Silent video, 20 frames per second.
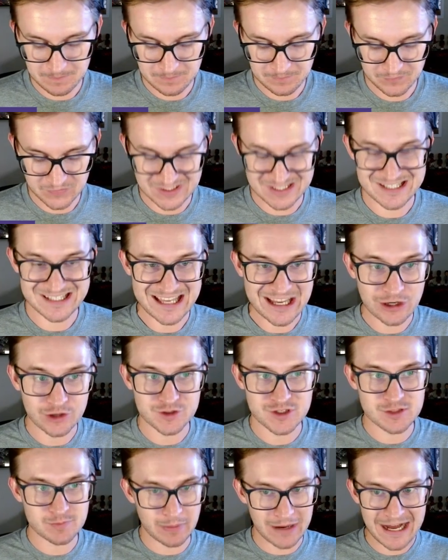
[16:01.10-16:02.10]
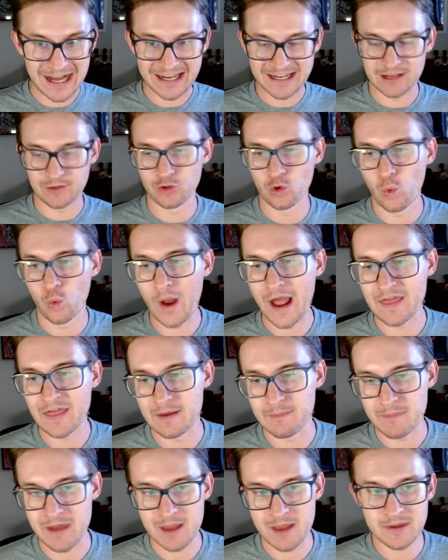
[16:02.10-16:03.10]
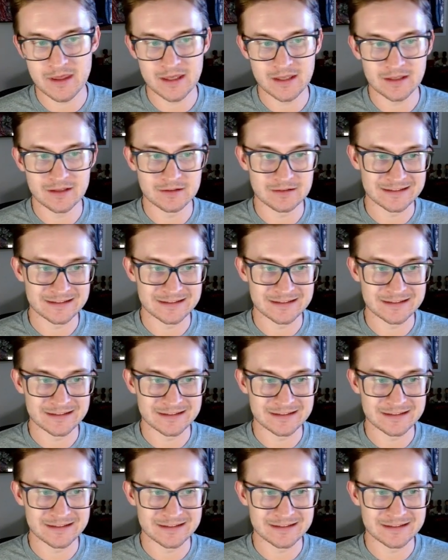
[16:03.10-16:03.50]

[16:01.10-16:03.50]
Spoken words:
the center spot in the way that maybe